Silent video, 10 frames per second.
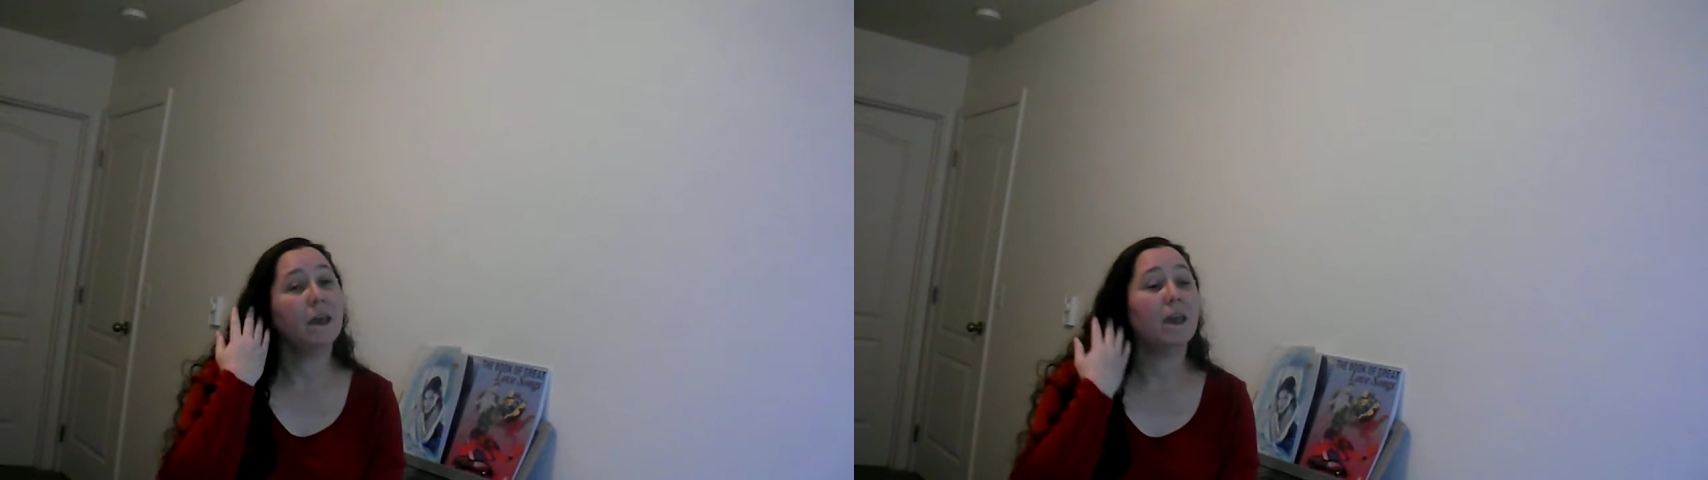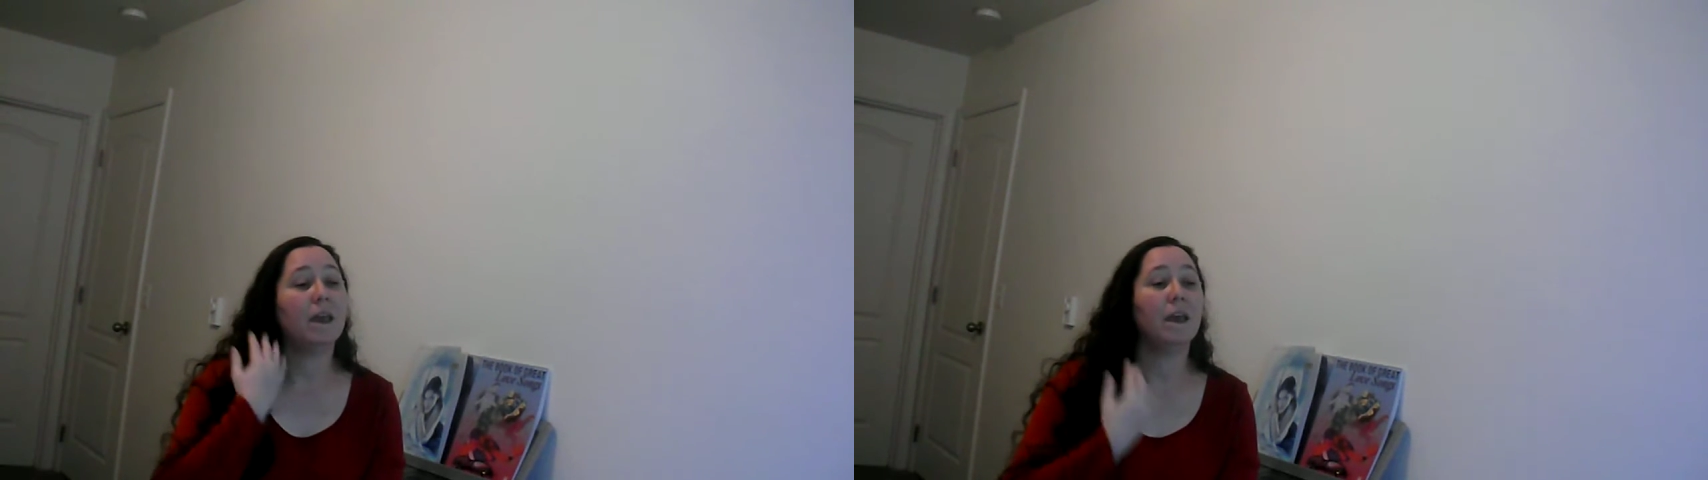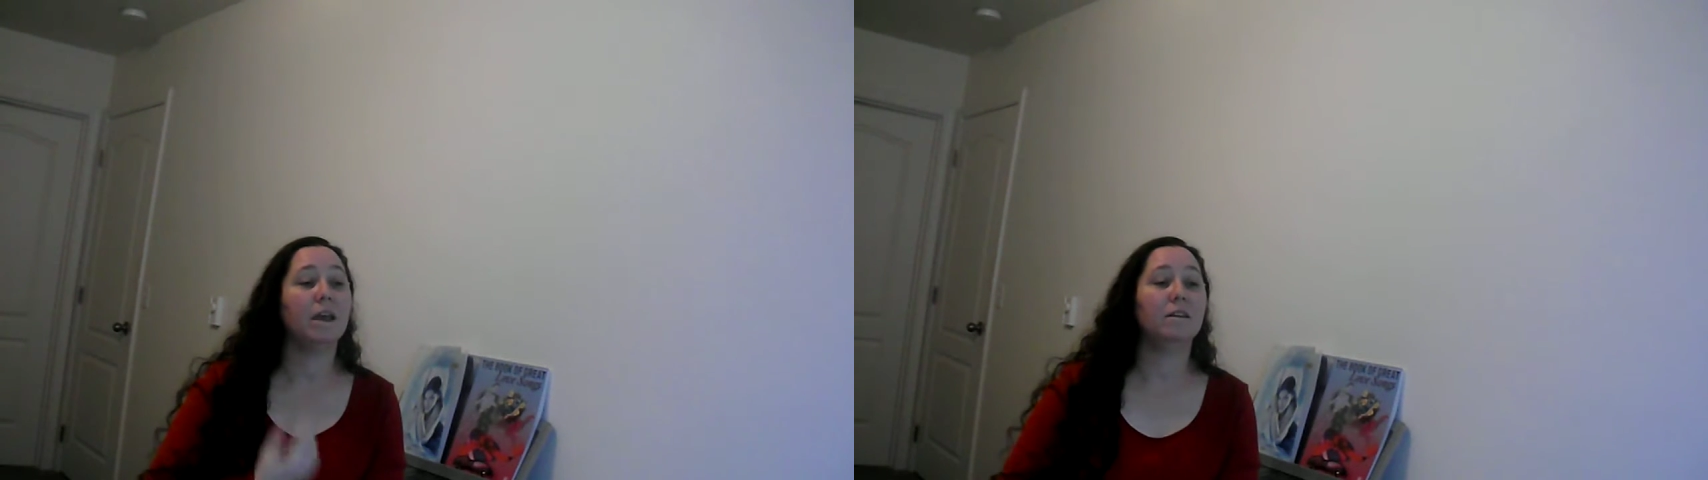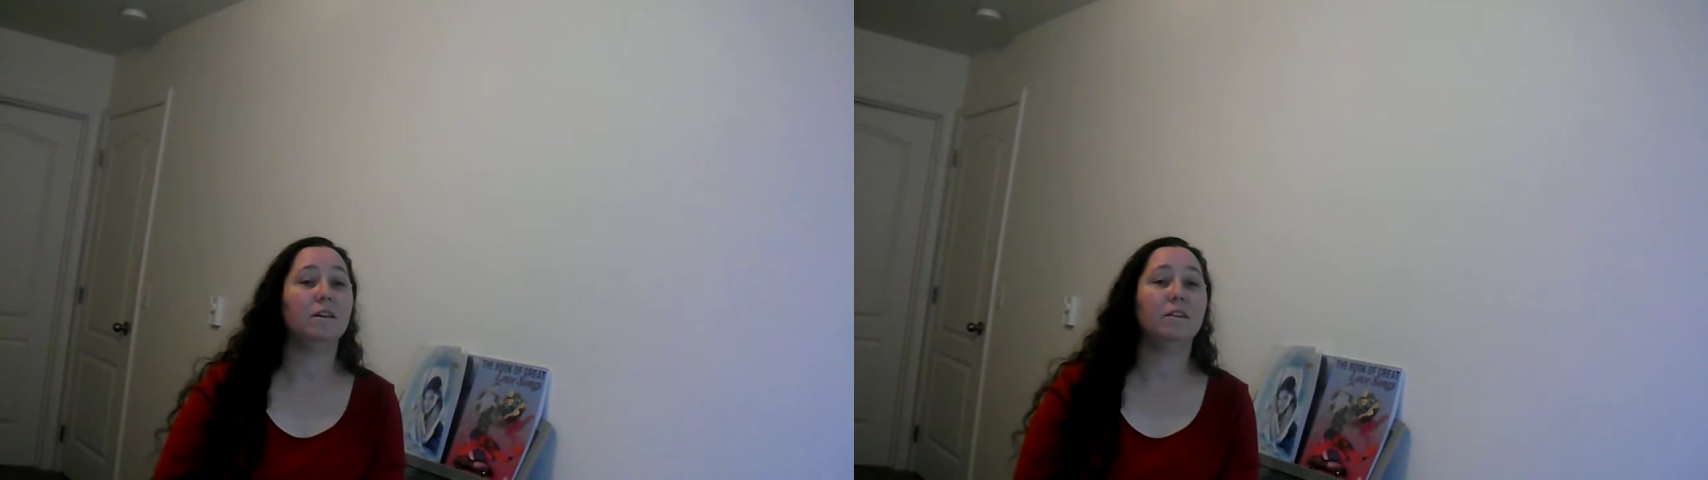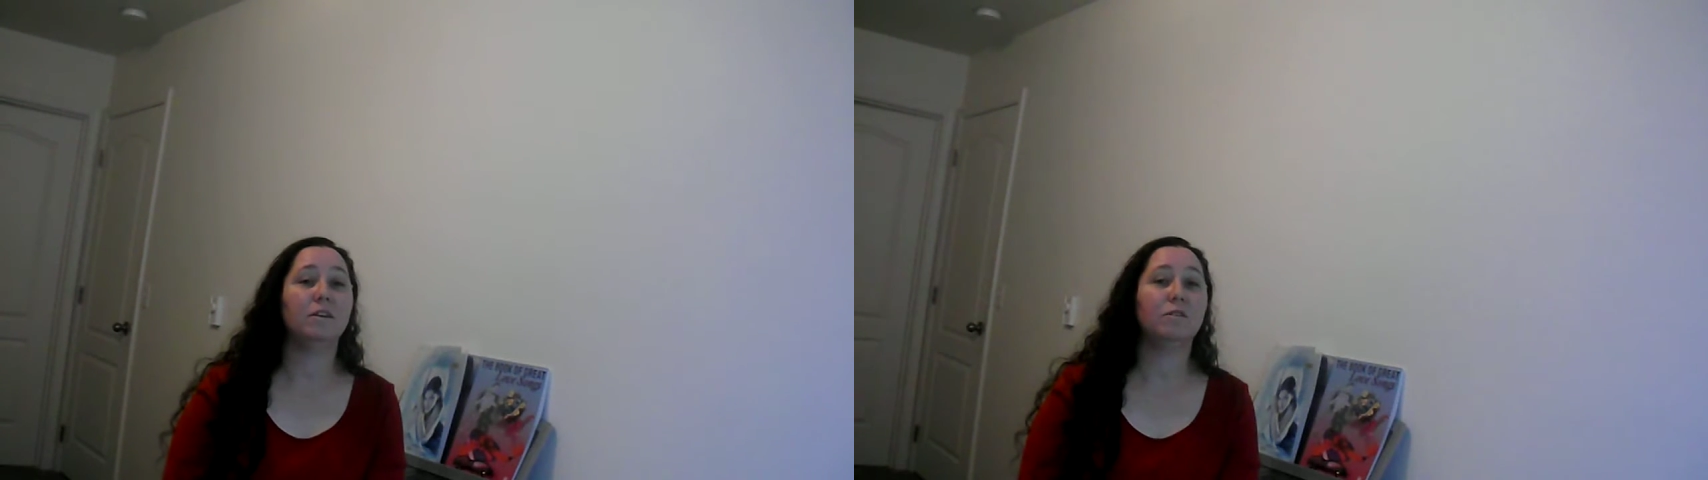And
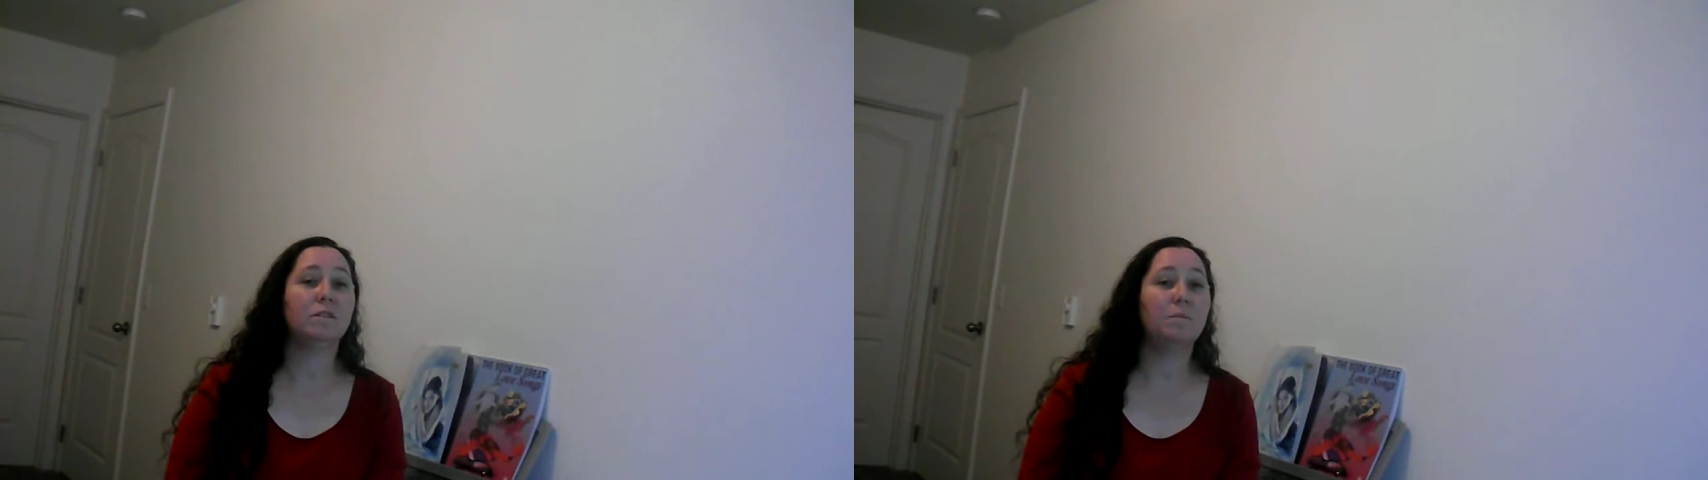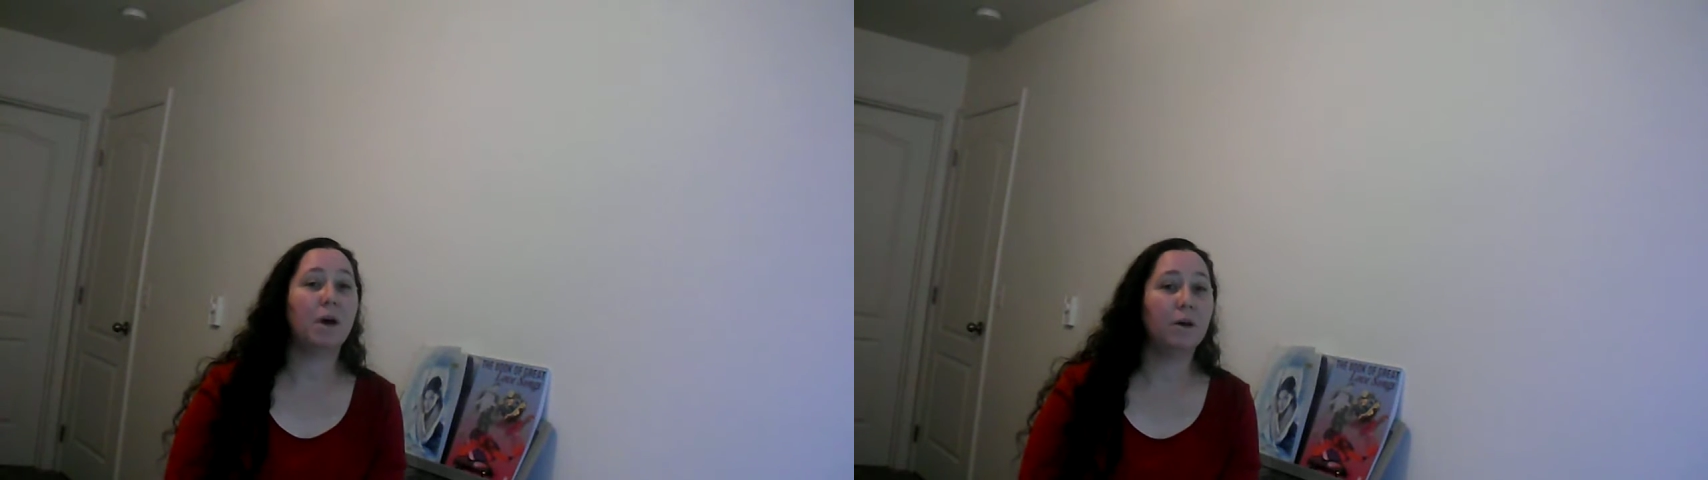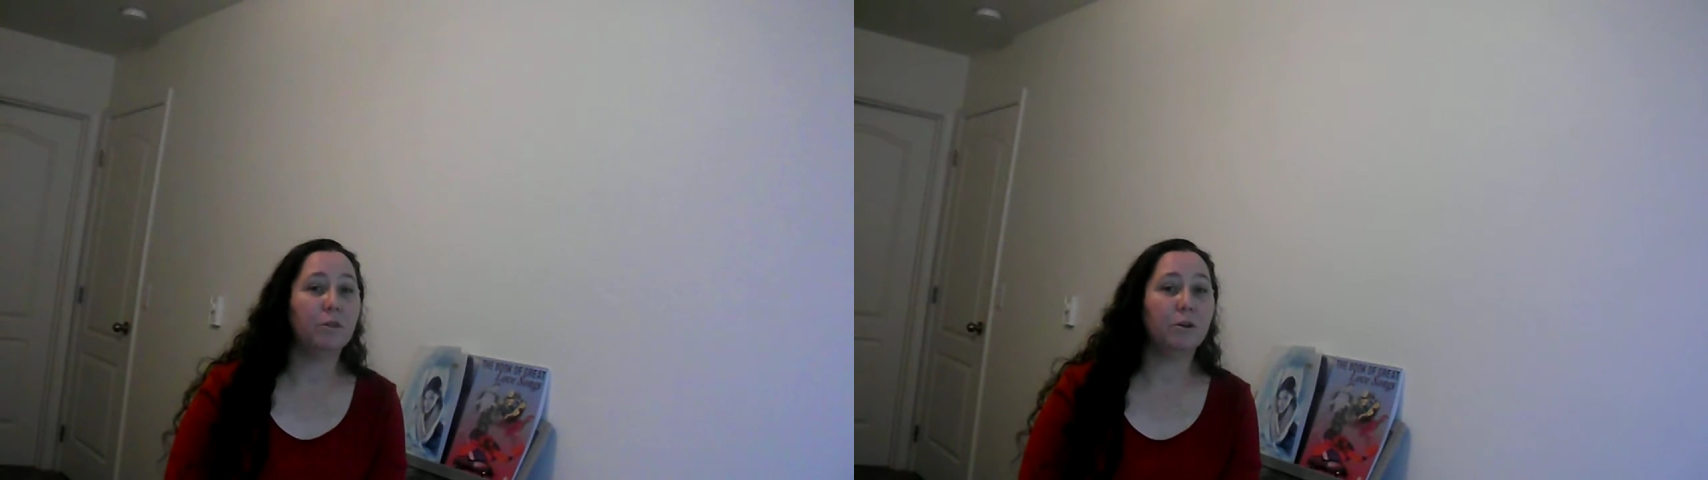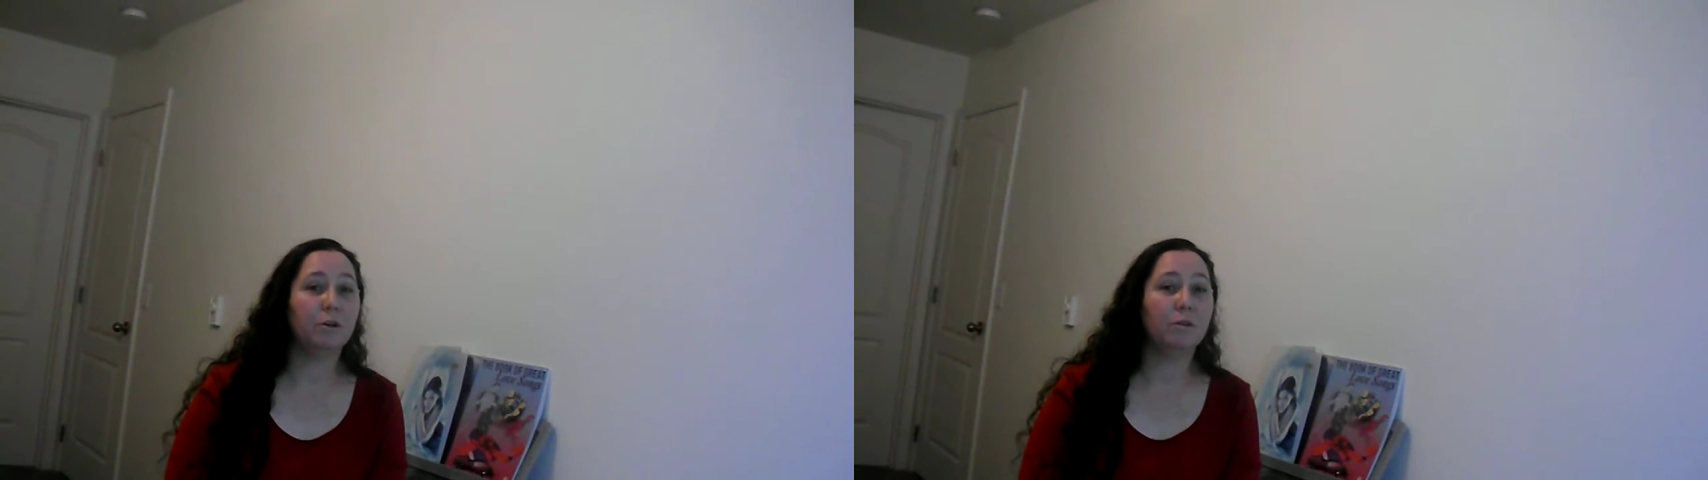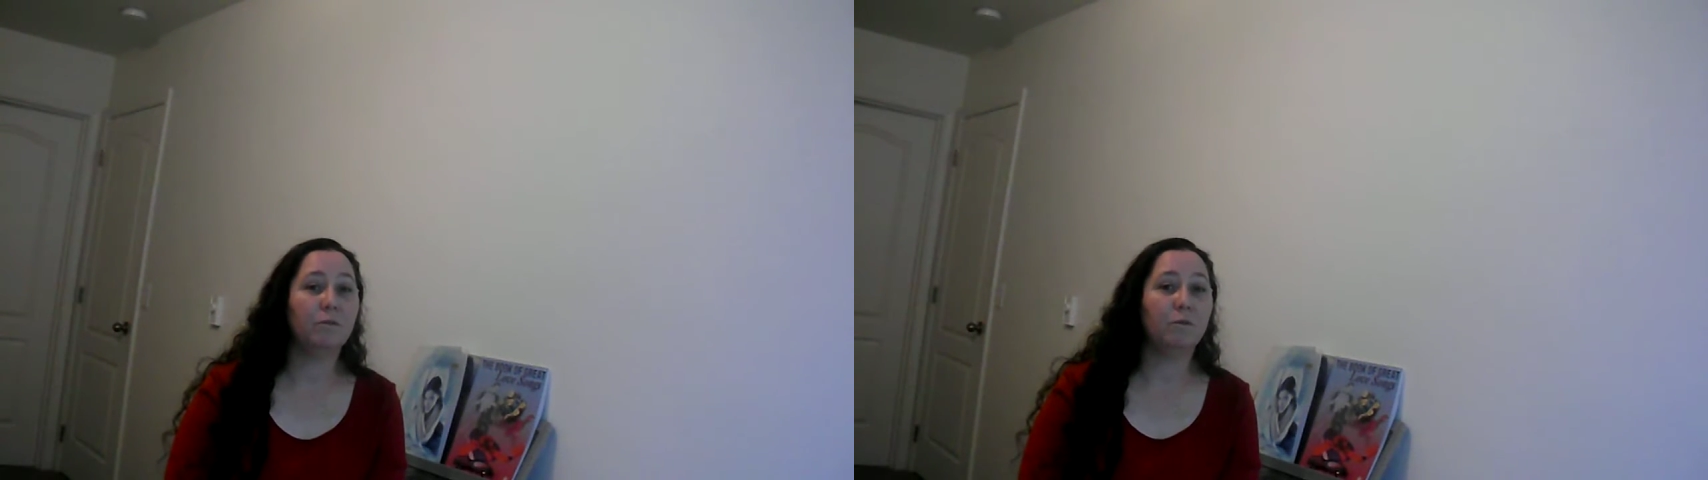there's some other